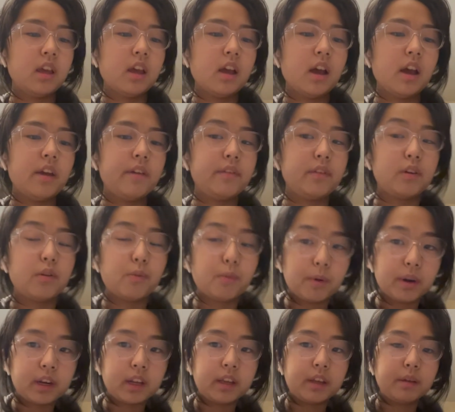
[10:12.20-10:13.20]
I have
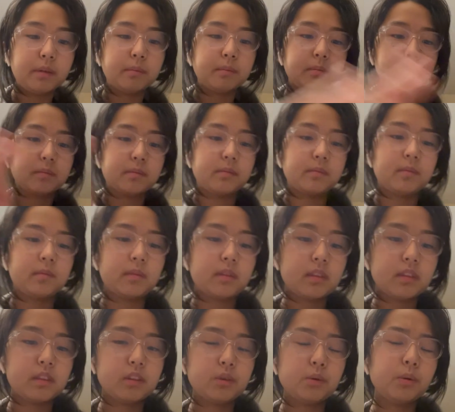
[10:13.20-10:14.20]
20
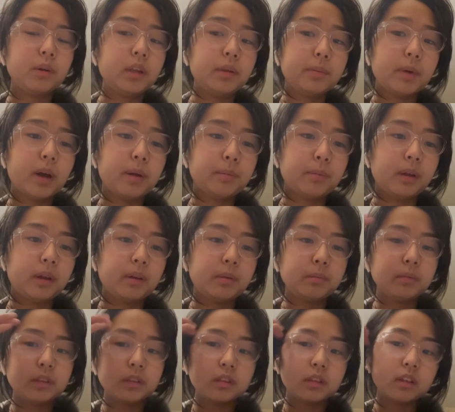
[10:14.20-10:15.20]
pom-poms.